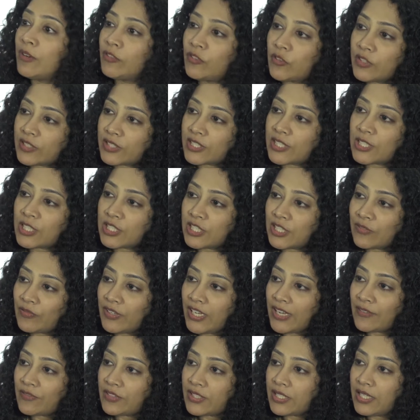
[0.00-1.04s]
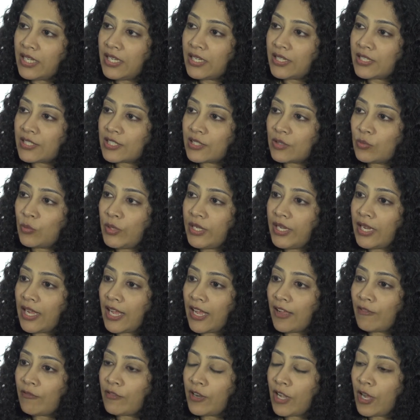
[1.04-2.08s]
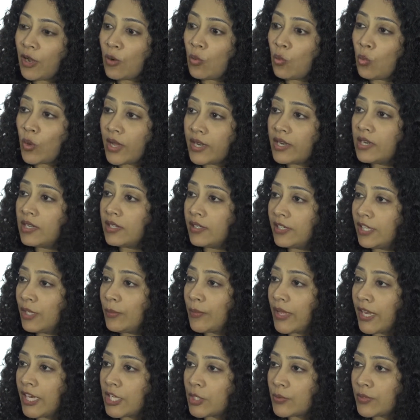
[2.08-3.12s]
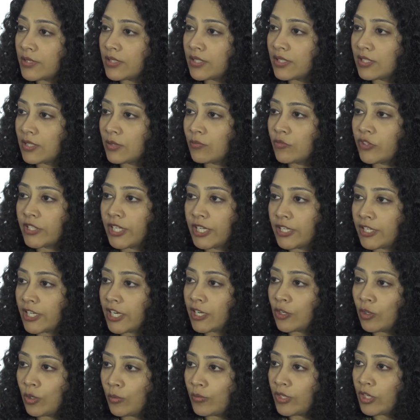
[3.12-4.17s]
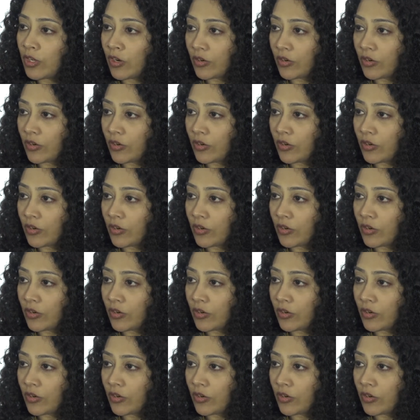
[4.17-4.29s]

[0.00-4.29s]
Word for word: of the results that we have seen is we have now one learning management system for the entire global